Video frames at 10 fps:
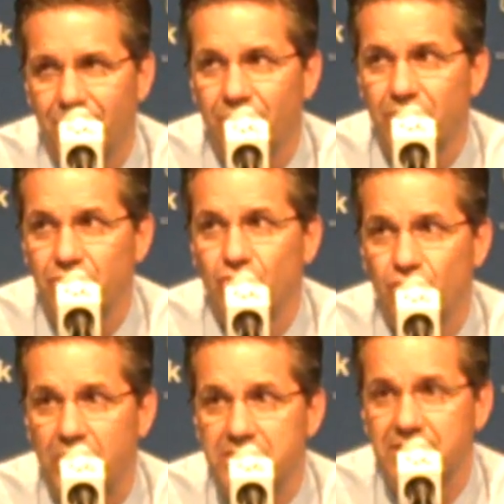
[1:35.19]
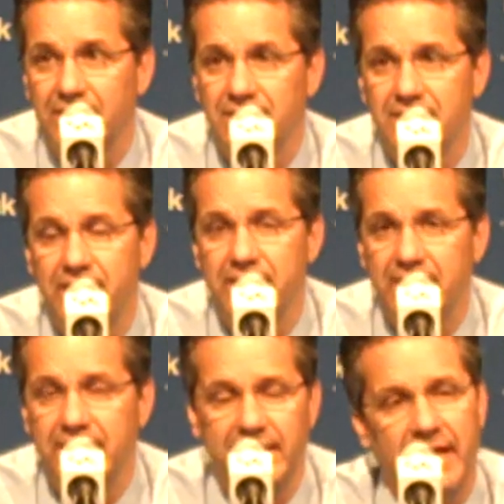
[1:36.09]
or did you twist it? He said
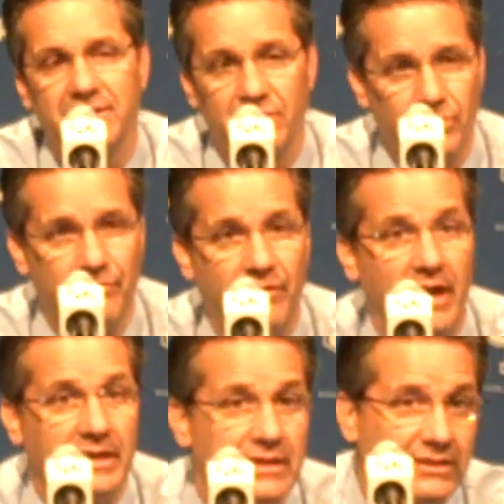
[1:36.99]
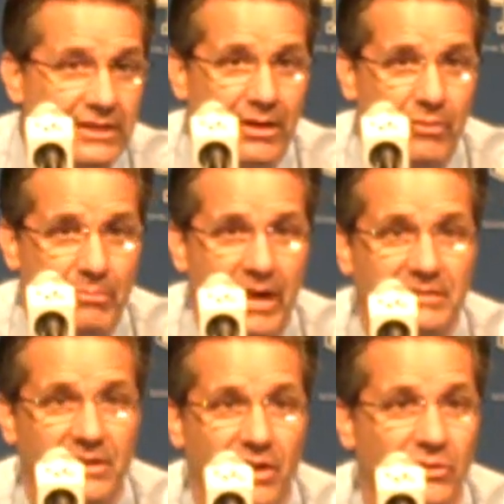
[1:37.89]
knee to knee. I said, you're fine. And I went
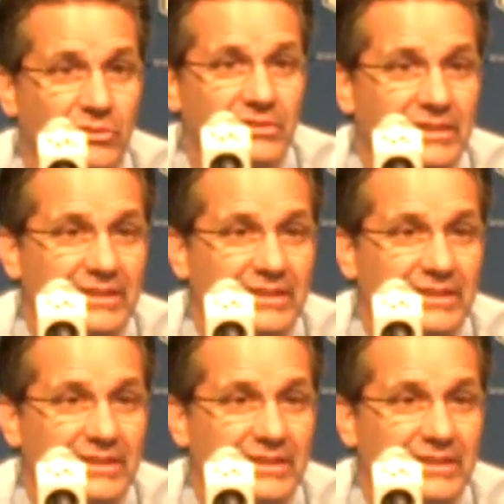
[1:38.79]
back to the huddle.